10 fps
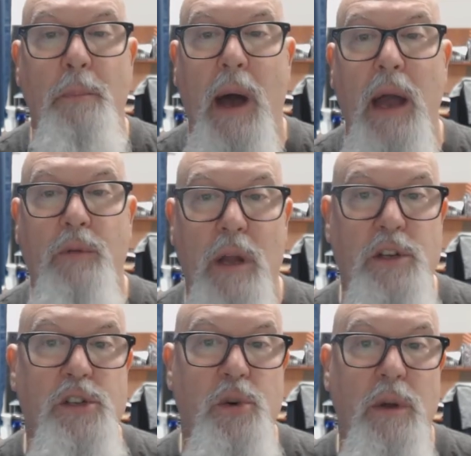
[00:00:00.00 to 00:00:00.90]
by
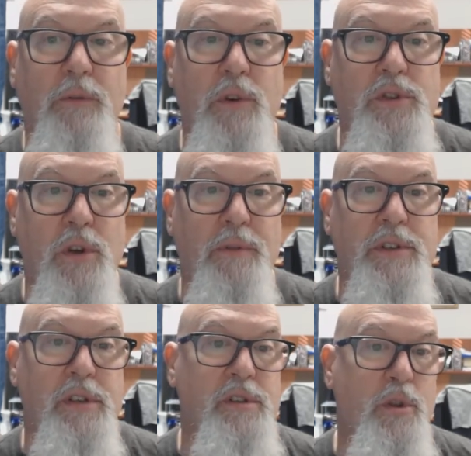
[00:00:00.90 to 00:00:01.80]
registering for
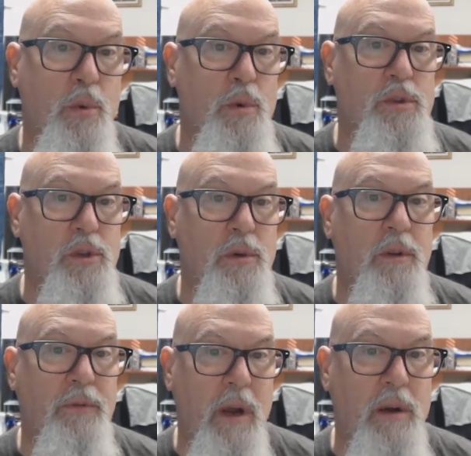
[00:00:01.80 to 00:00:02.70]
services through
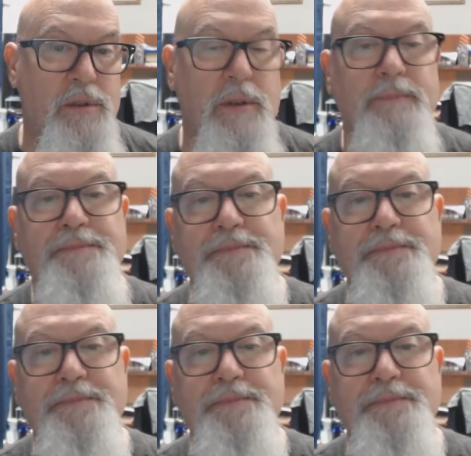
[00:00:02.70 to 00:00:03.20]
Student Affairs.